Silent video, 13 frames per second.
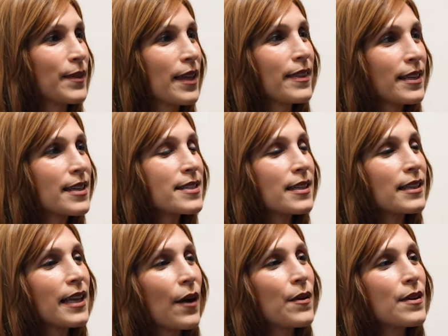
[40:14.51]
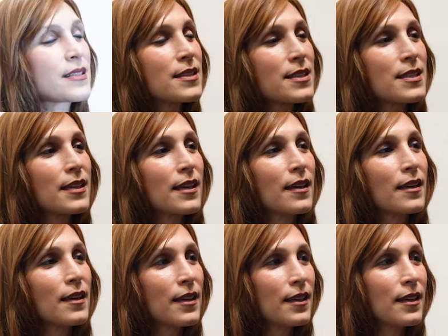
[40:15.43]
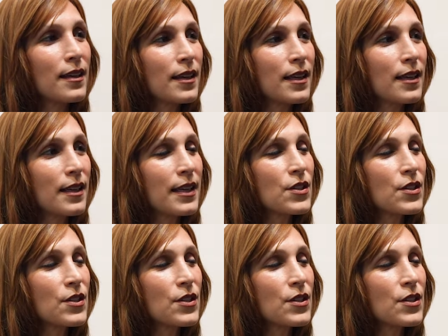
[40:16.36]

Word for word: That doesn't allow us to see in